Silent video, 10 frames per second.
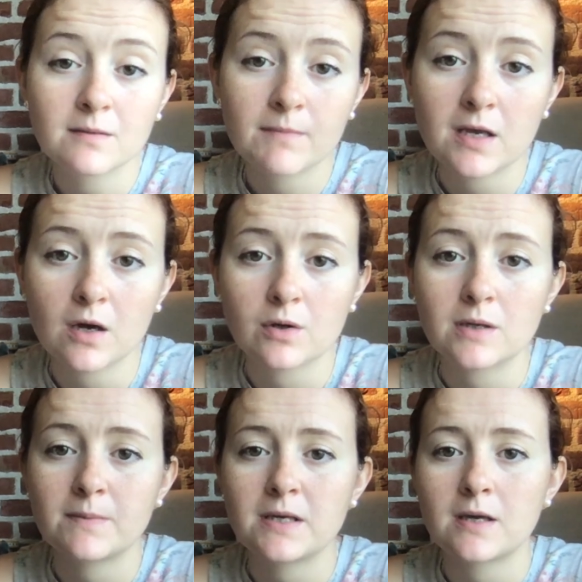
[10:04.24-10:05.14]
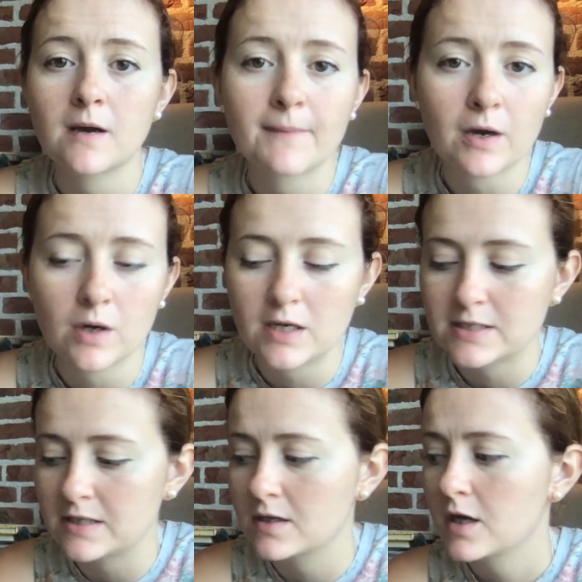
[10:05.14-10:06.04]
may already be a
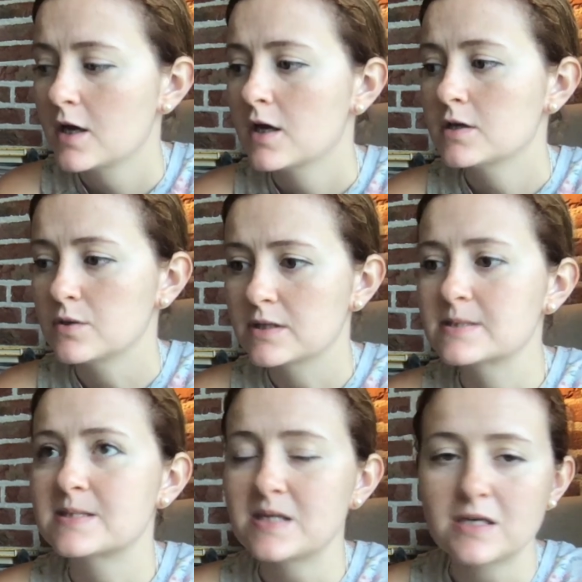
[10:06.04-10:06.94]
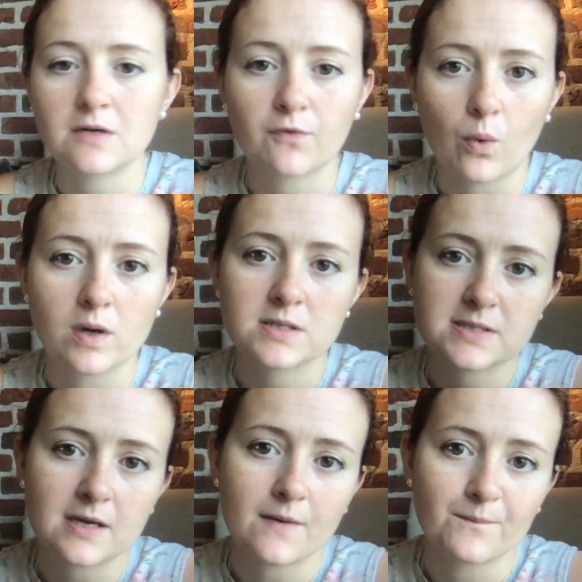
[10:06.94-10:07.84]
parent, and you can see, of course,
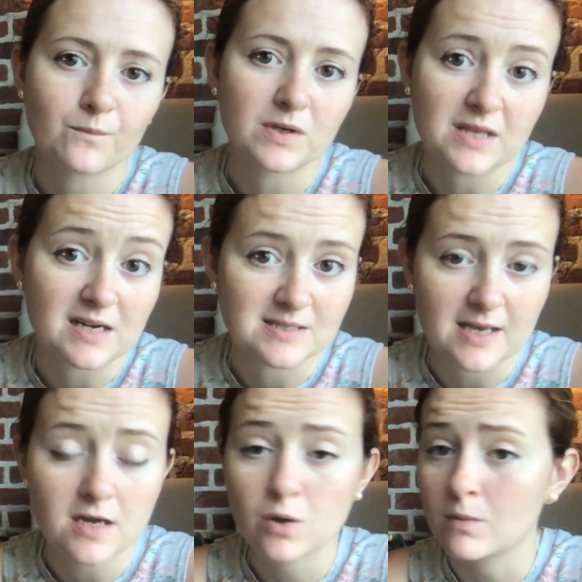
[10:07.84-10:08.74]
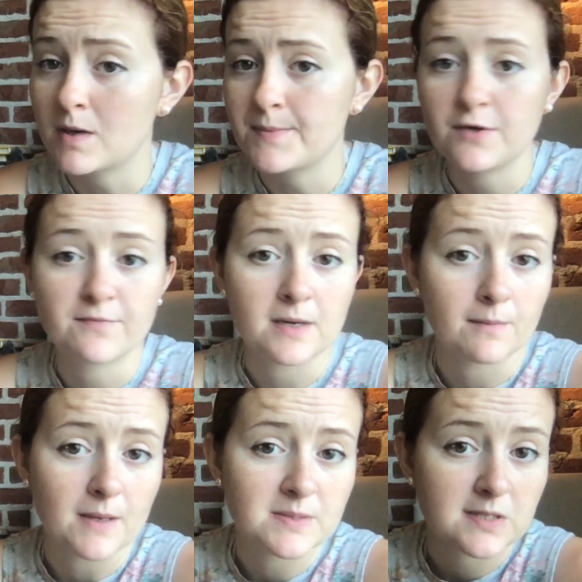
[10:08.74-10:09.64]
what that is like, or maybe you've been a
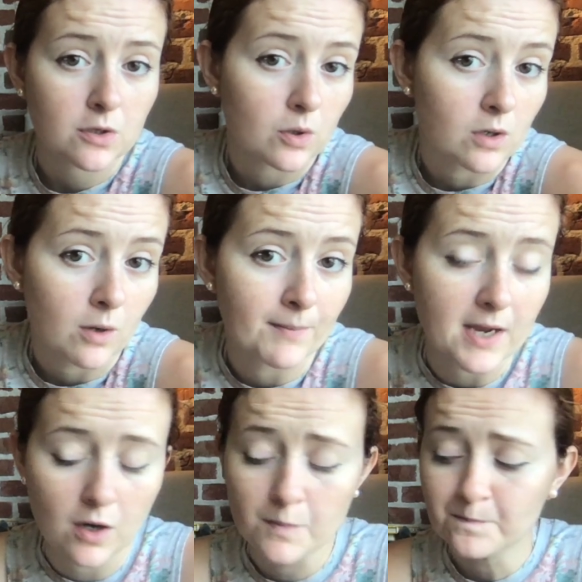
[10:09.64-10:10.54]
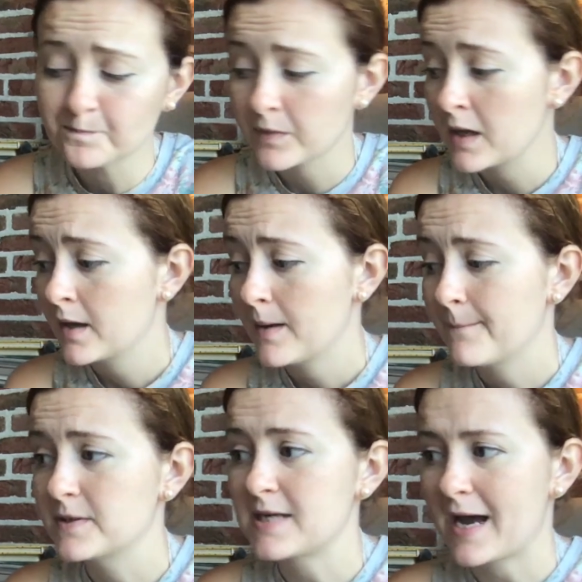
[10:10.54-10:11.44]
babysitter or an au pair.
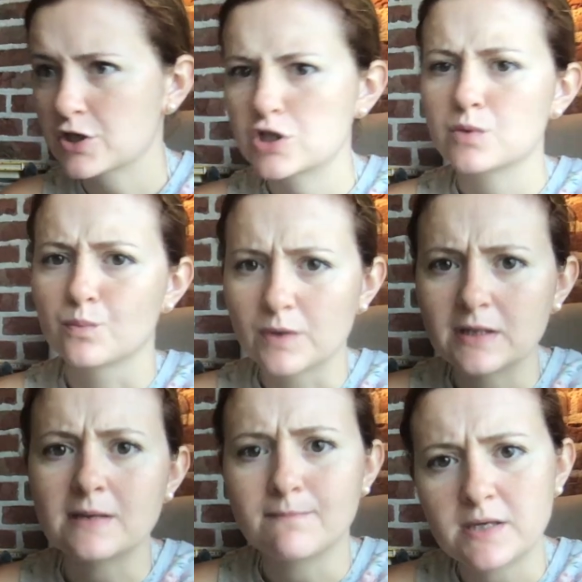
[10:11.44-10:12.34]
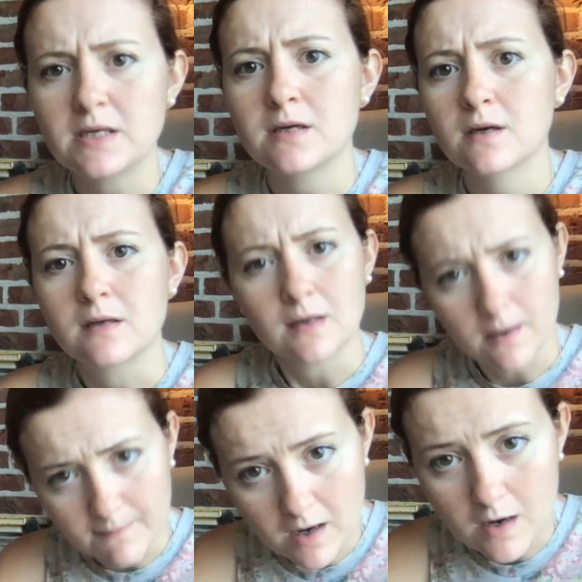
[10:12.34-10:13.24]
But to actually really be a
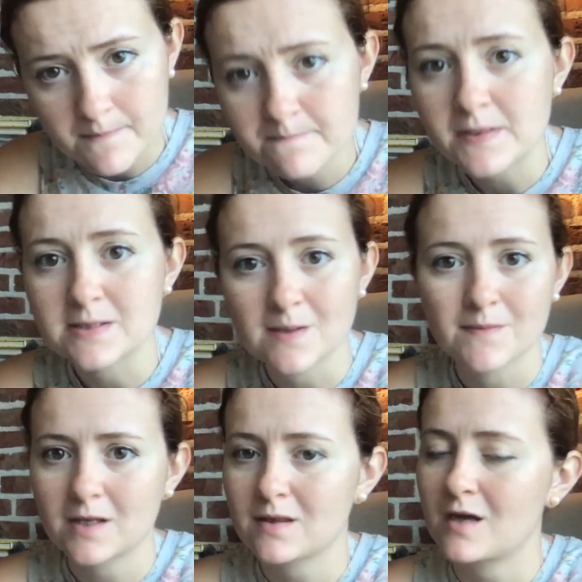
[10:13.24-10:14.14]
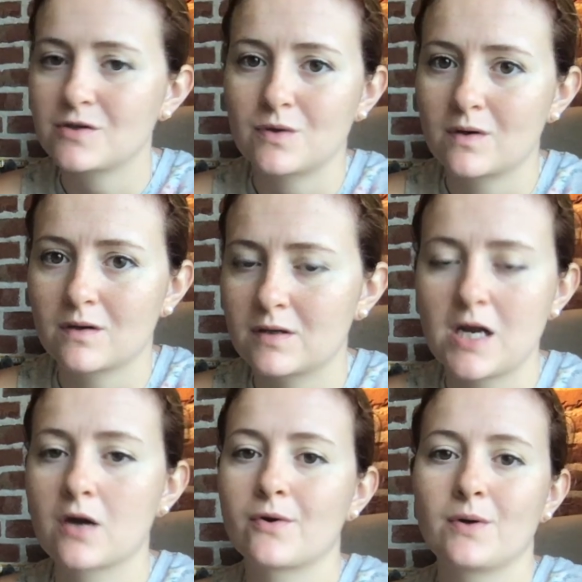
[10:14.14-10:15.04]
mom is something that you're
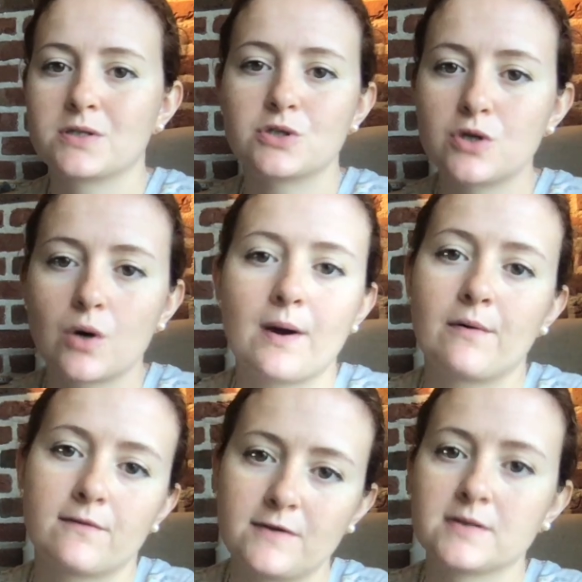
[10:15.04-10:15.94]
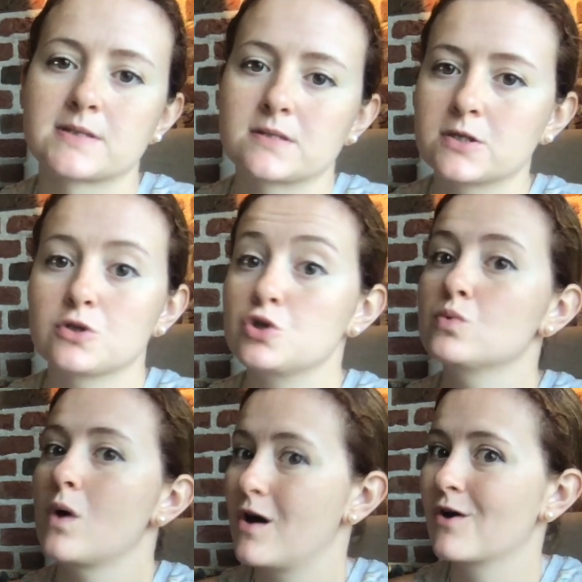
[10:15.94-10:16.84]
not going to know how it feels until
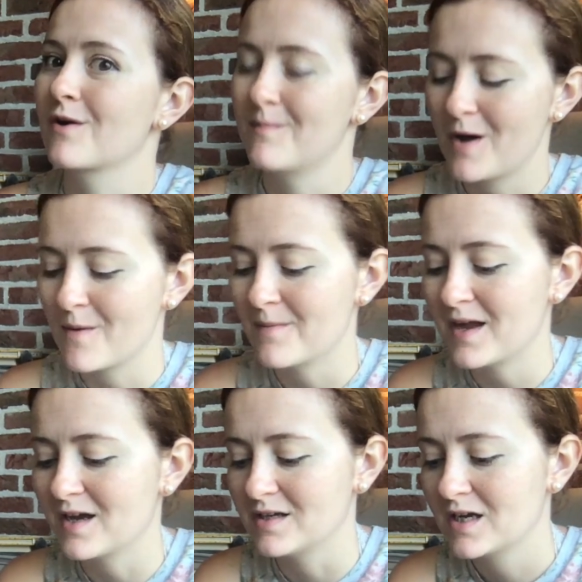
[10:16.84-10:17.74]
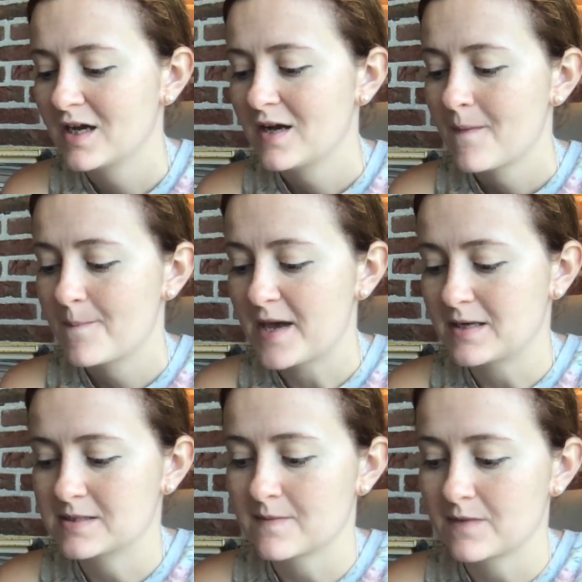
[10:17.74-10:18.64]
you are a mom, and that
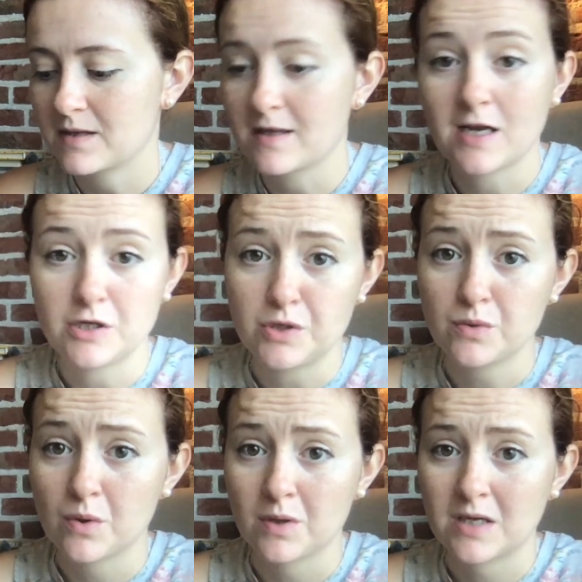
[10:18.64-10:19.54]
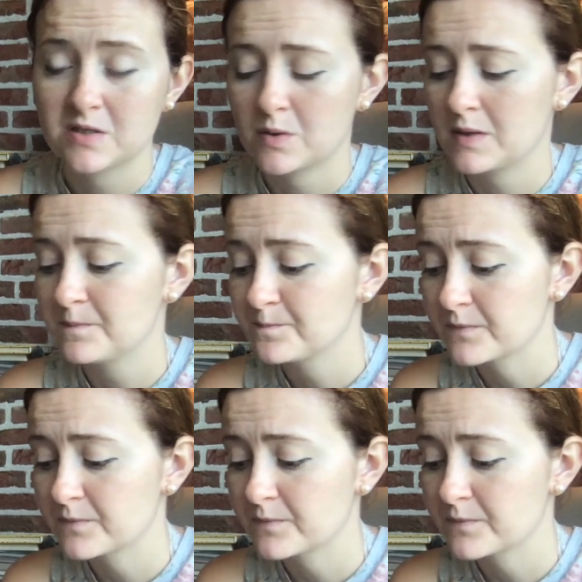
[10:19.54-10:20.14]
is something that I knew going into it.